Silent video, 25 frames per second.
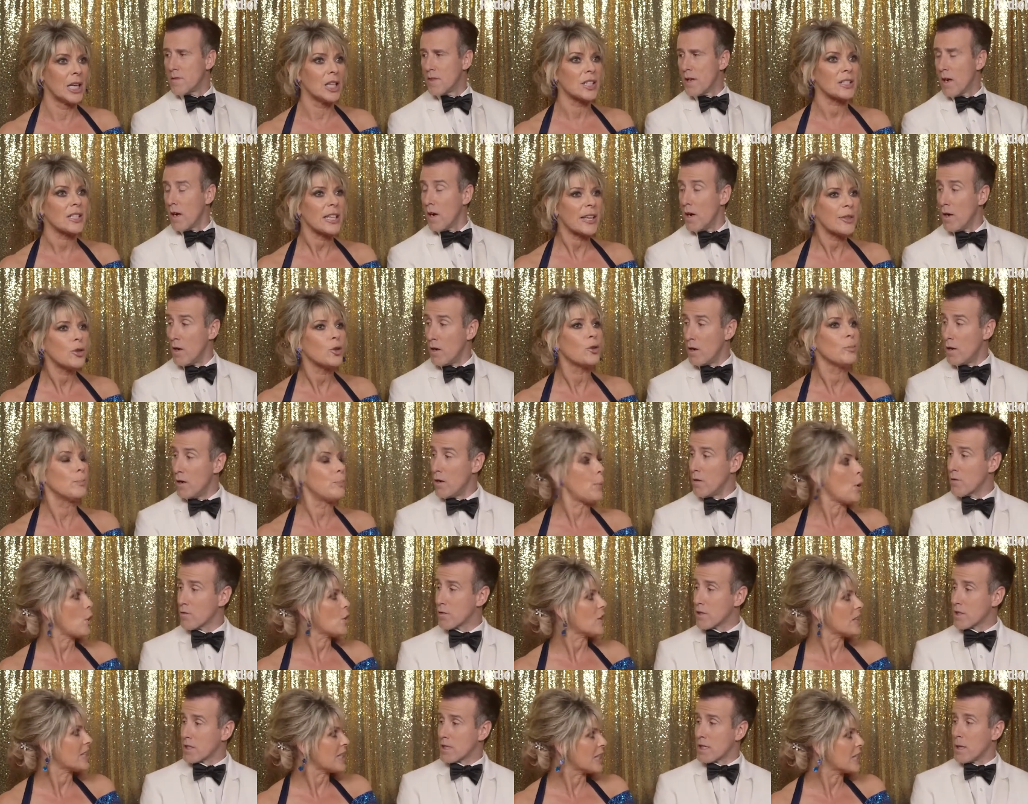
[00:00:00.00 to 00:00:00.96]
Speaker 1: because I oh, thought
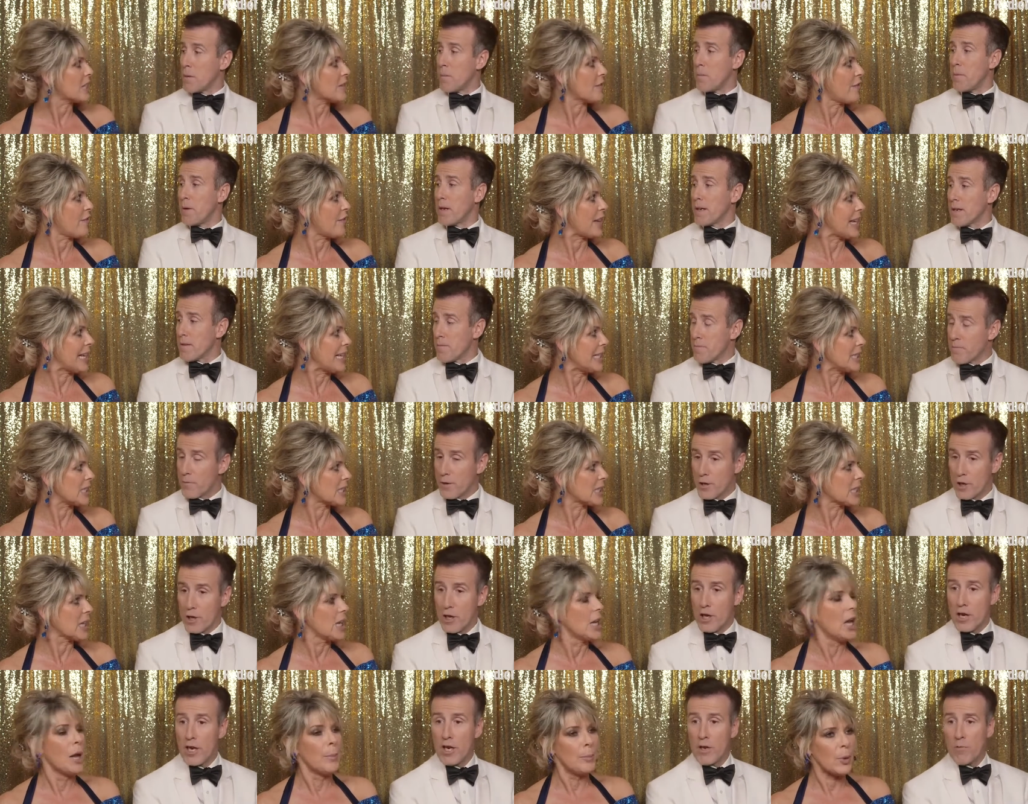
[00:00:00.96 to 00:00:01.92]
boxers are fit.
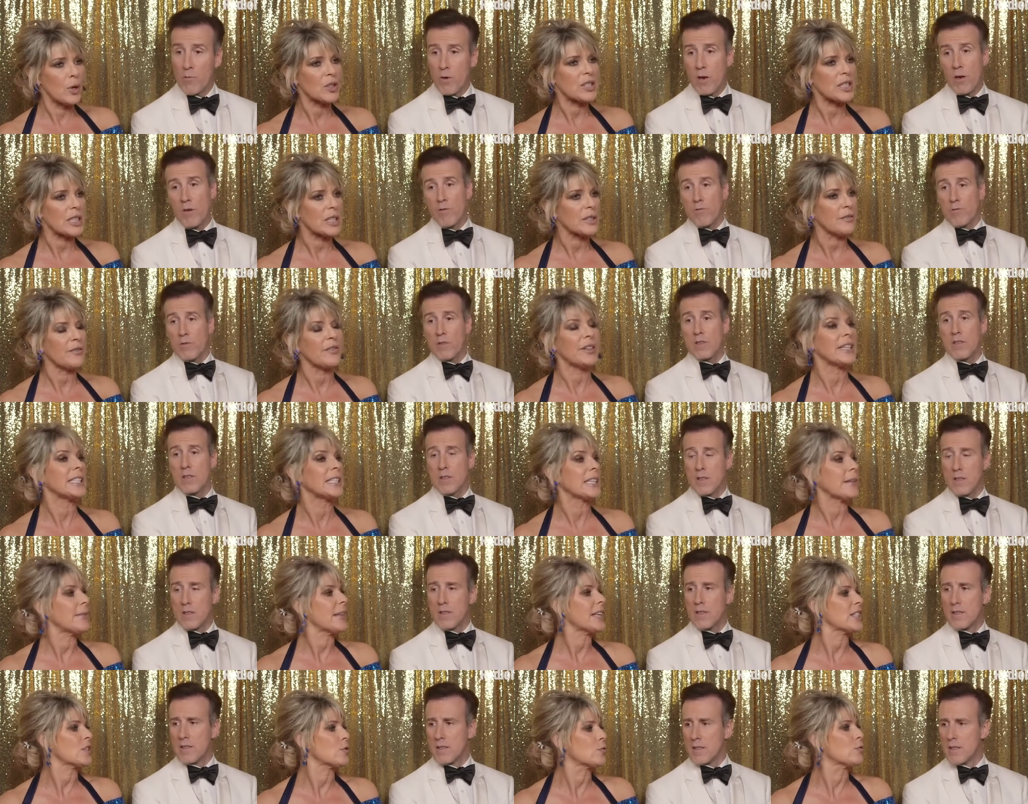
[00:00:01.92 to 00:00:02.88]
Yeah, boxers well, are fit,
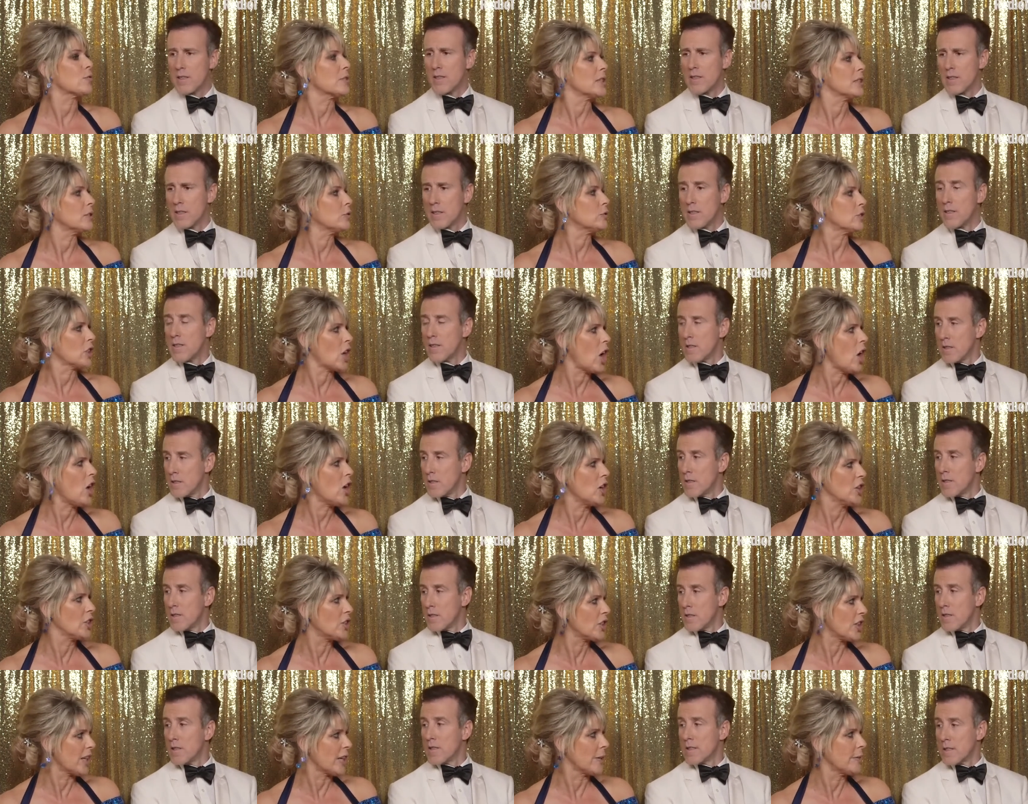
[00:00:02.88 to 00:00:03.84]
and that's real
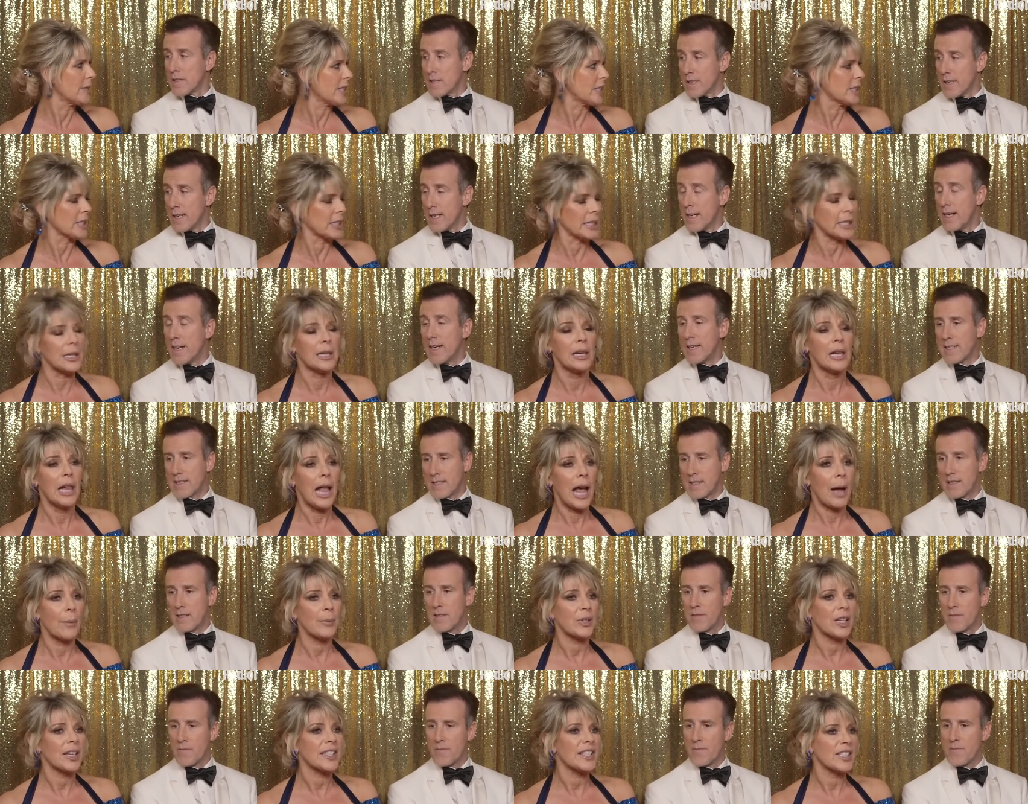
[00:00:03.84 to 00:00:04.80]
cardio, isn't yes. it? Yes.
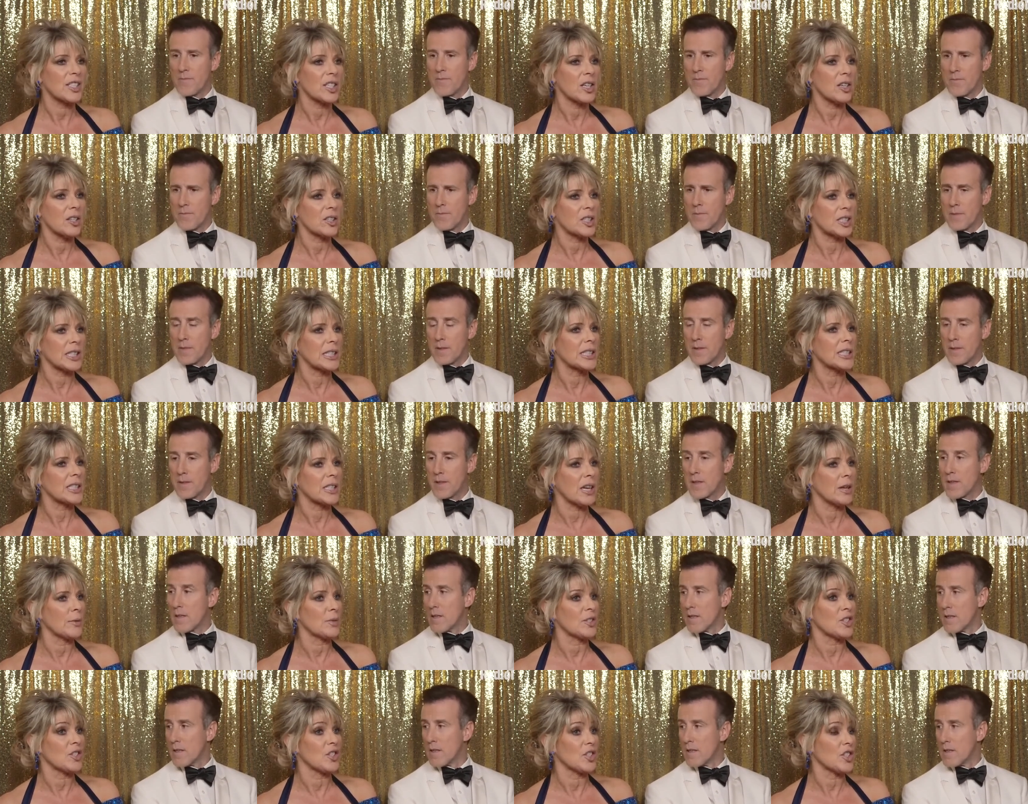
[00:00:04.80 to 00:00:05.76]
And when I started,
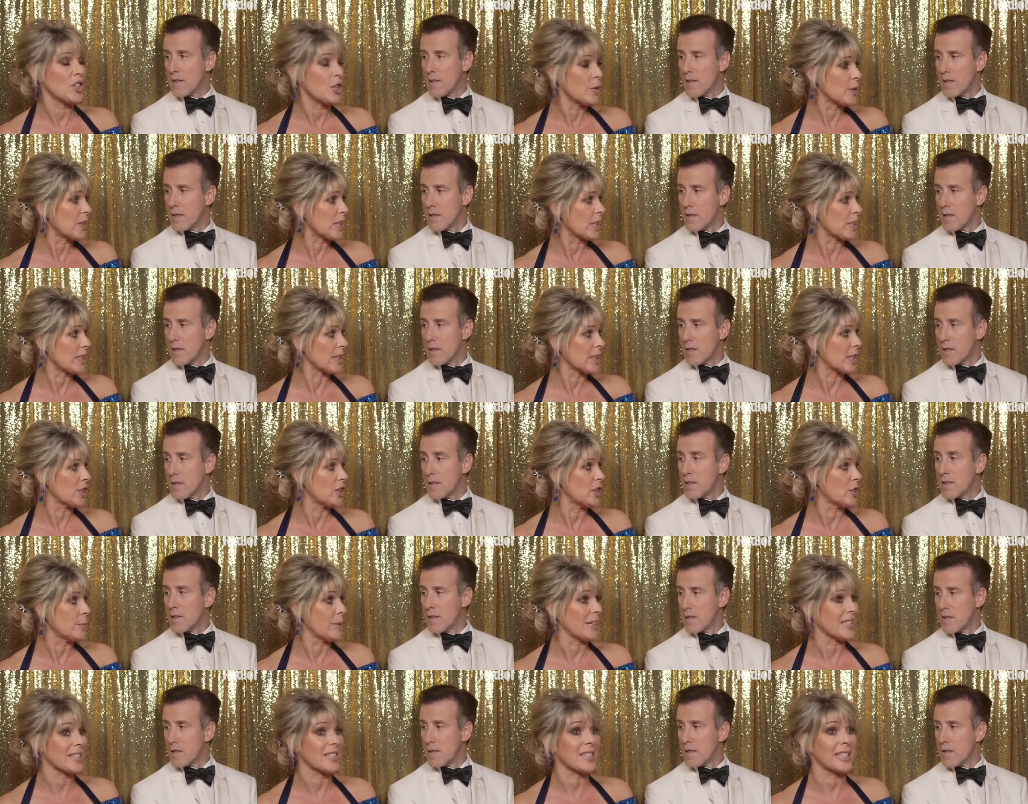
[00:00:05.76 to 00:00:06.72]
I was useless. I could
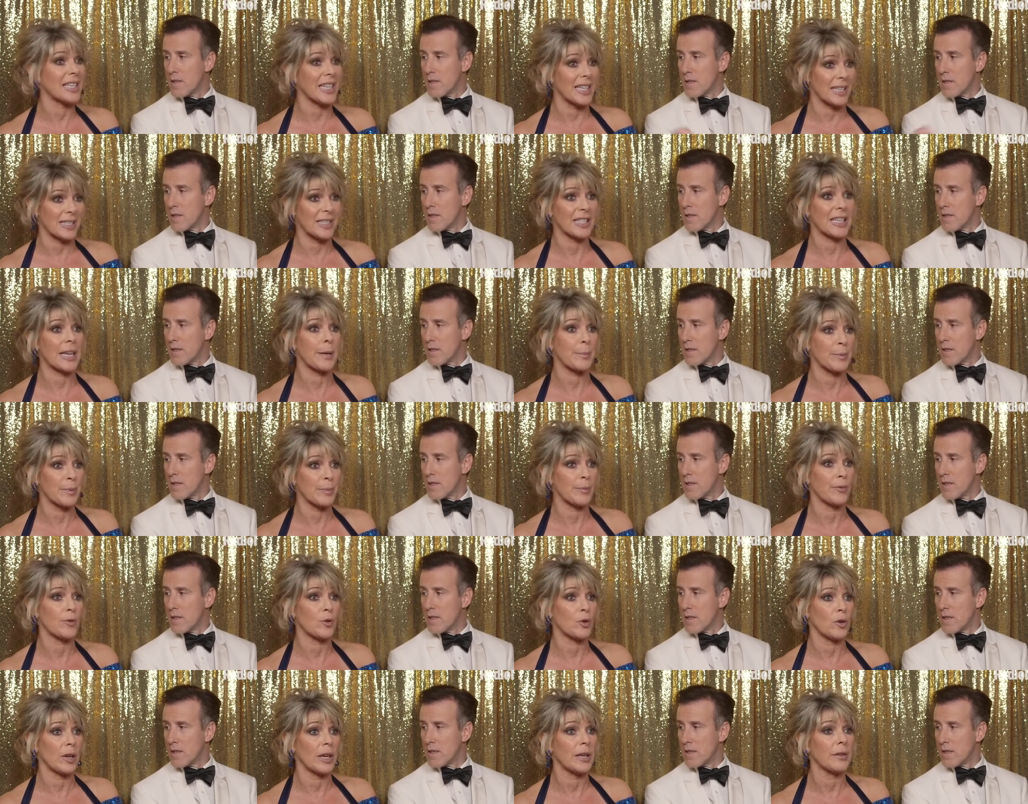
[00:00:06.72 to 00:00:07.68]
do about six skips
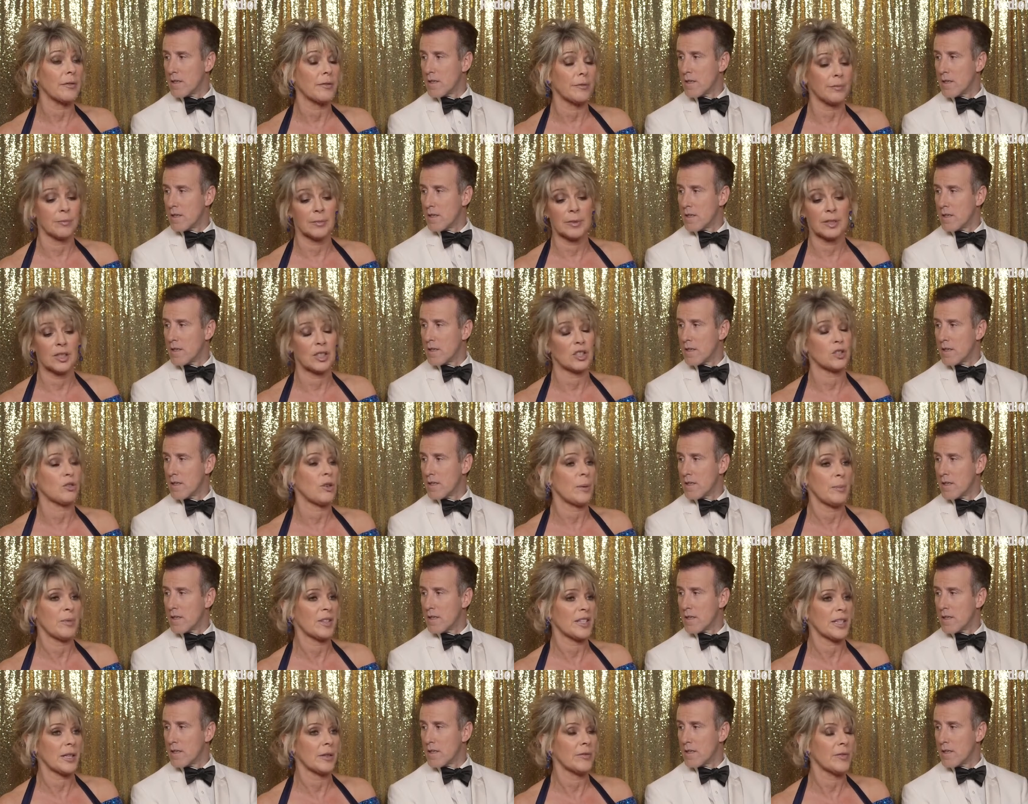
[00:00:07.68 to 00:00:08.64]
before I
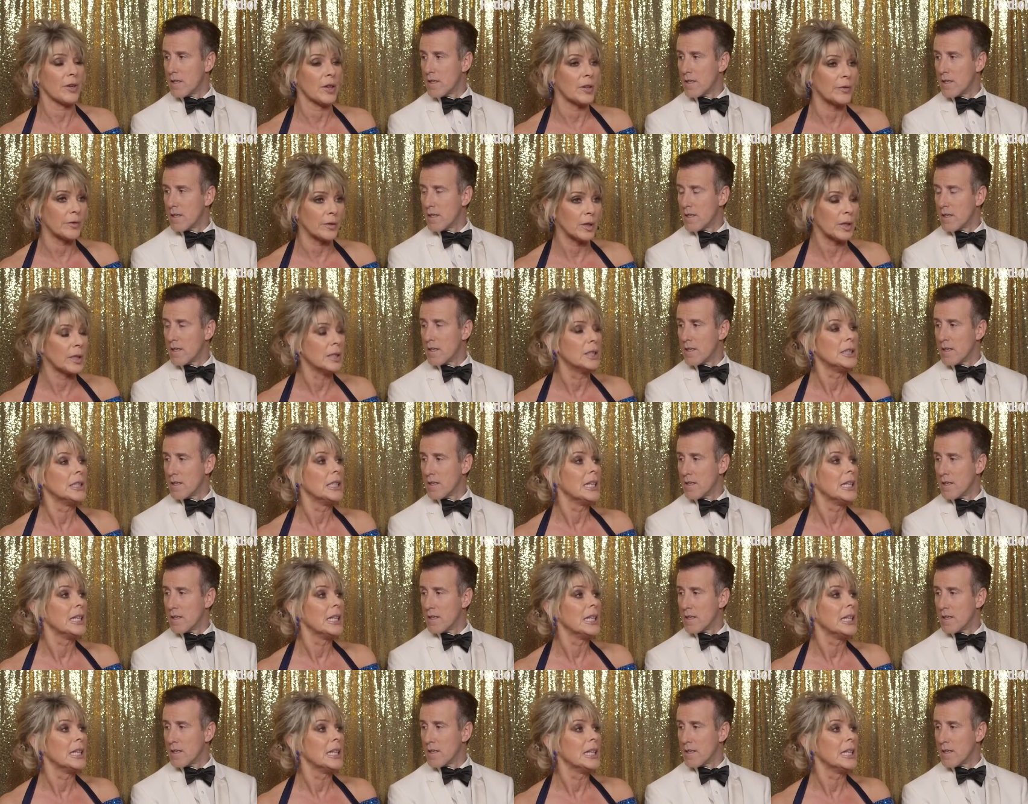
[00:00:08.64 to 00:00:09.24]
tripped myself over.